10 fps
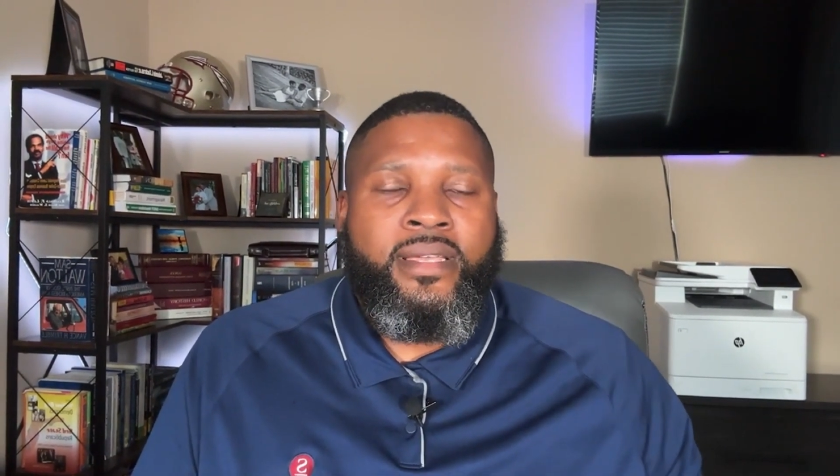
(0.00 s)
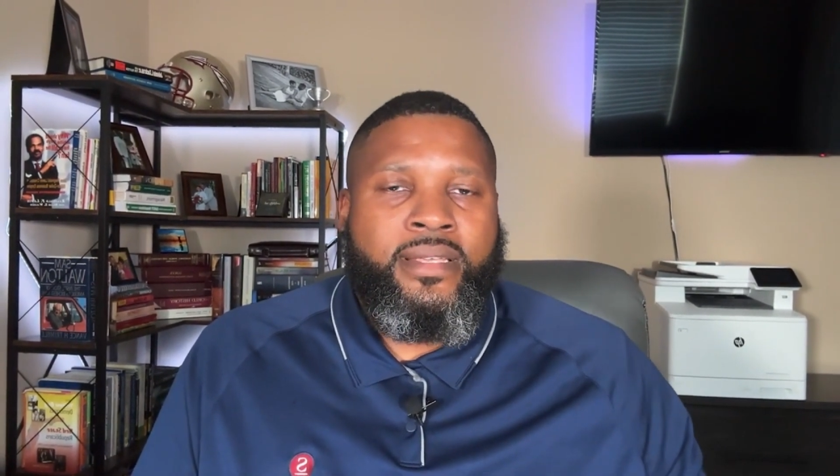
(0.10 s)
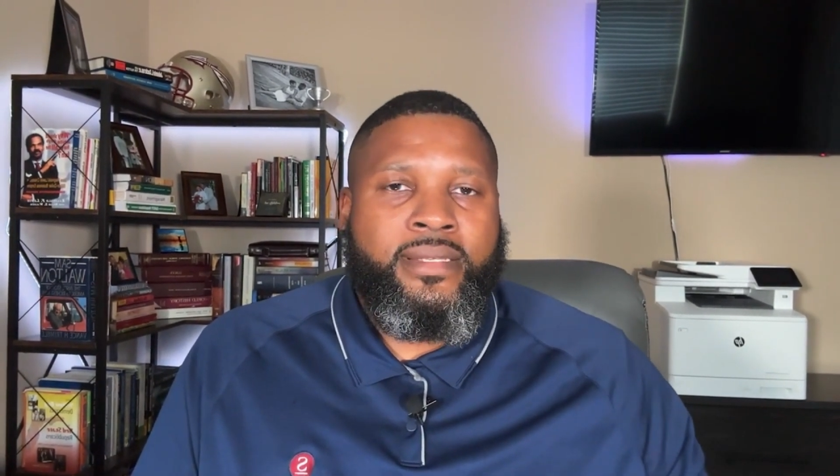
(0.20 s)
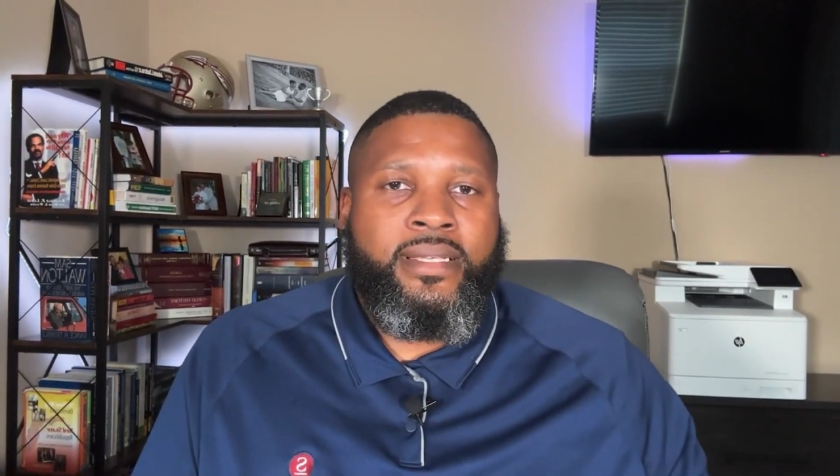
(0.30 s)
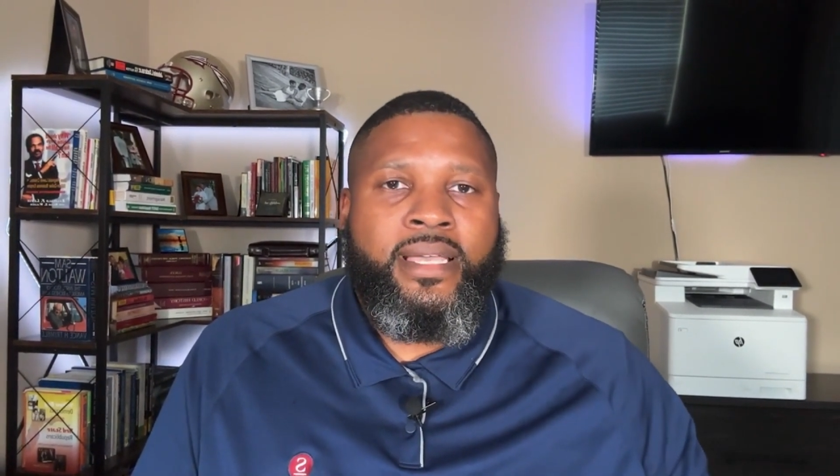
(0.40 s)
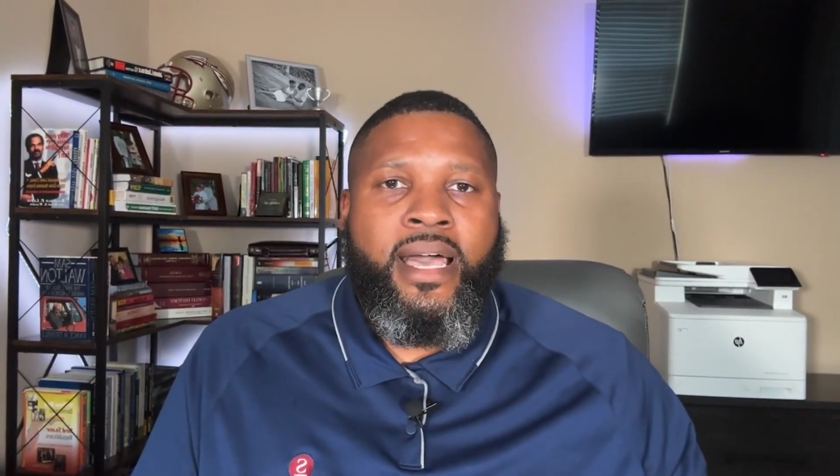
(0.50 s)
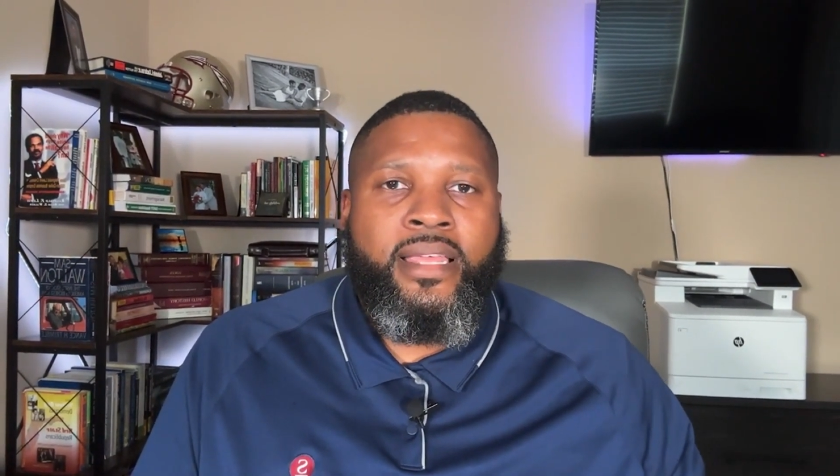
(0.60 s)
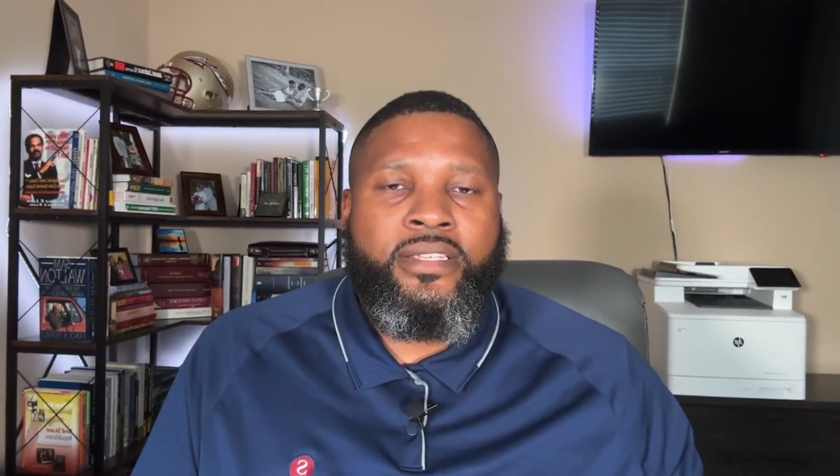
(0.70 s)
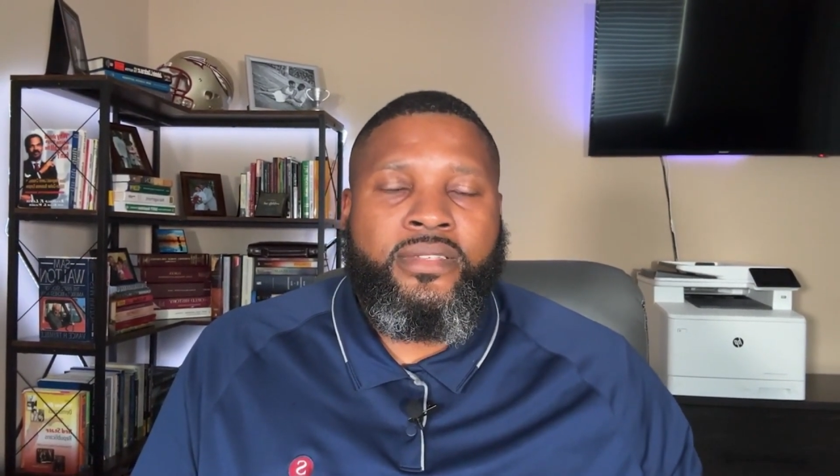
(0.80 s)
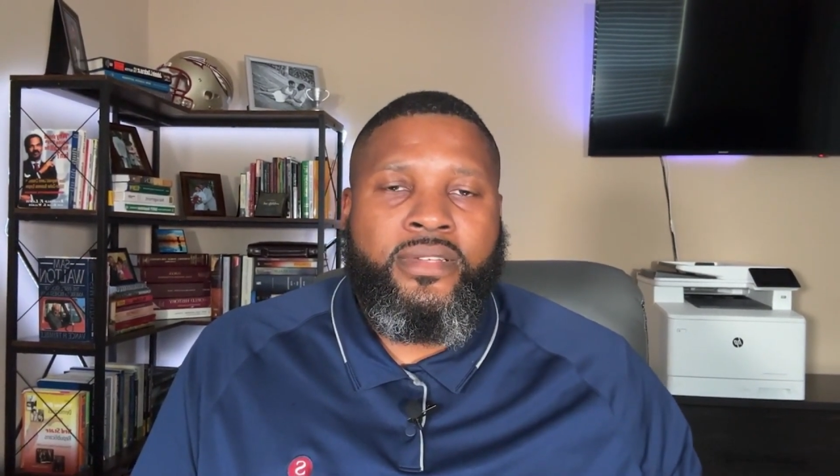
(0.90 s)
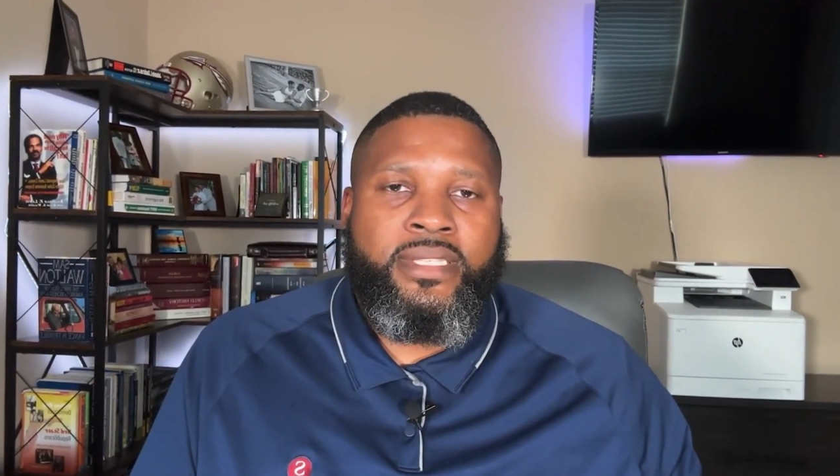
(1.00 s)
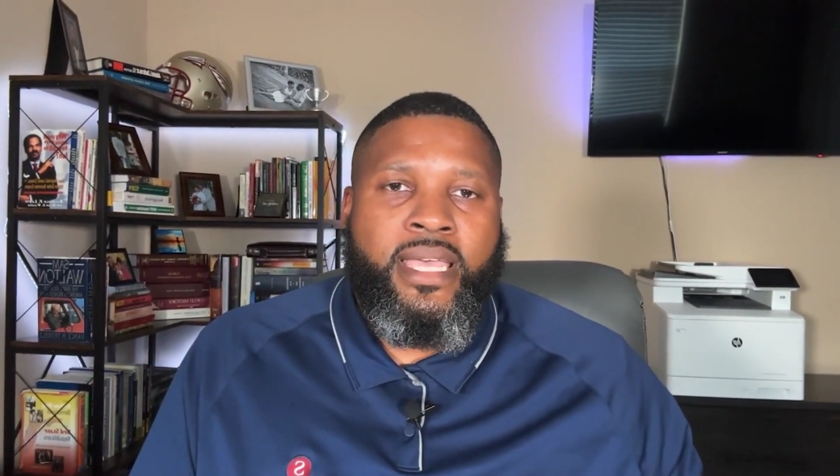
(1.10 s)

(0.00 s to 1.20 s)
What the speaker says: a psychologist or